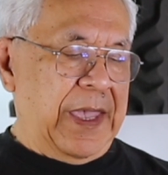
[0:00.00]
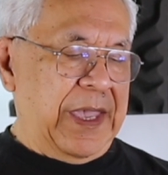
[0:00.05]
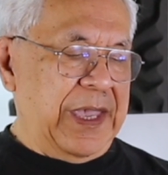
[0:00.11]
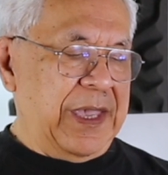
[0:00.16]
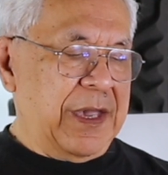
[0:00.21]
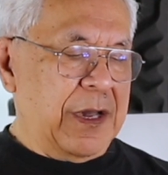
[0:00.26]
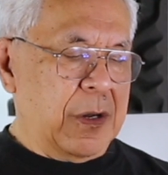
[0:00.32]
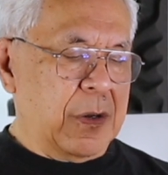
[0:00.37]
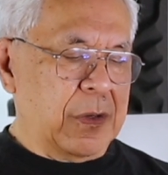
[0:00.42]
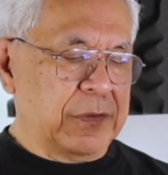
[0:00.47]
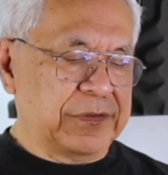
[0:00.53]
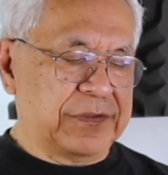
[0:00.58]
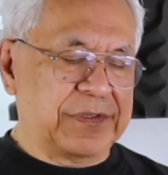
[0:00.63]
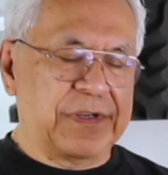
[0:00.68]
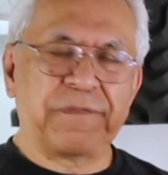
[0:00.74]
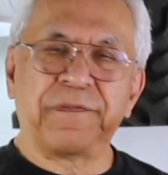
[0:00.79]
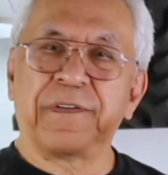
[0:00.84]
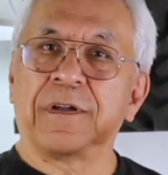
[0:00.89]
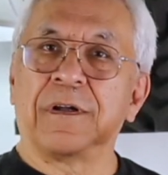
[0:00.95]
hey, how
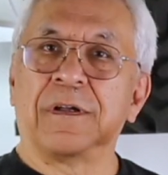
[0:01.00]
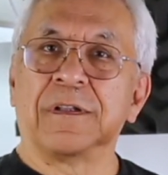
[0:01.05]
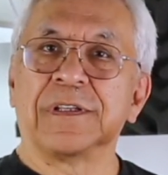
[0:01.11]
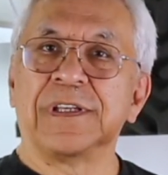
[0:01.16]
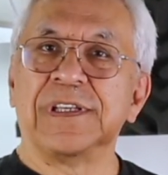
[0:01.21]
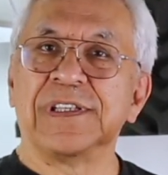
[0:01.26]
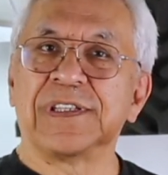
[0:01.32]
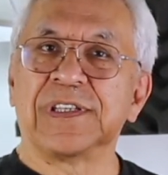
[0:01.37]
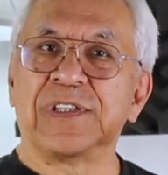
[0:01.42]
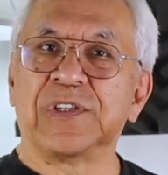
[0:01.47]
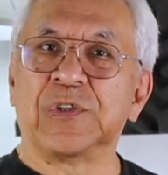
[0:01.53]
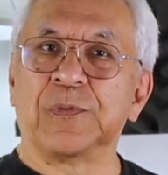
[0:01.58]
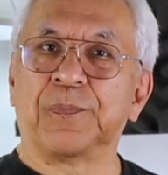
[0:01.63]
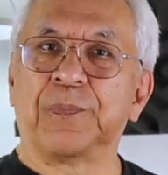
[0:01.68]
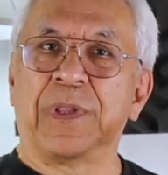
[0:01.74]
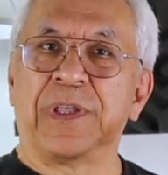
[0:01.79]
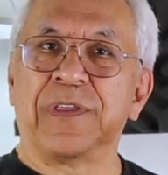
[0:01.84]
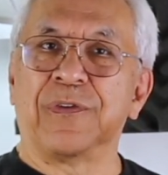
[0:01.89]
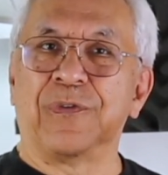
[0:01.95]
difficult is it
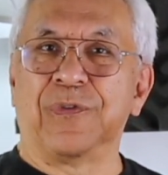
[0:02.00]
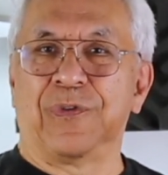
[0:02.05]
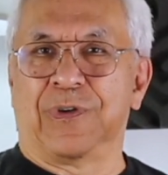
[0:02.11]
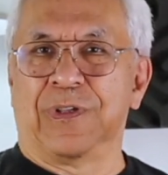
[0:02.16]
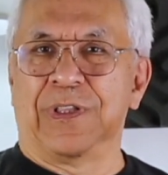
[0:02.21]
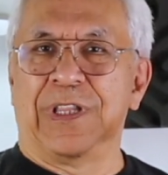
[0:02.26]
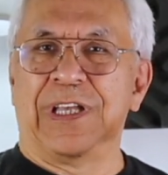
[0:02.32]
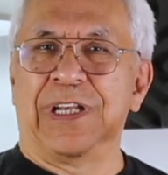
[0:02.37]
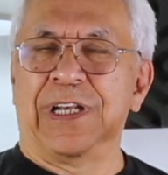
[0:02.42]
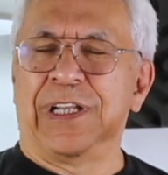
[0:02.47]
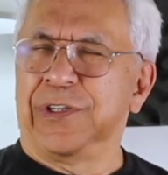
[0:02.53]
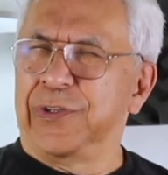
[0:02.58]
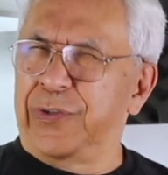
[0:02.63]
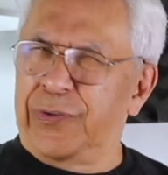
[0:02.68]
to play the ukulele?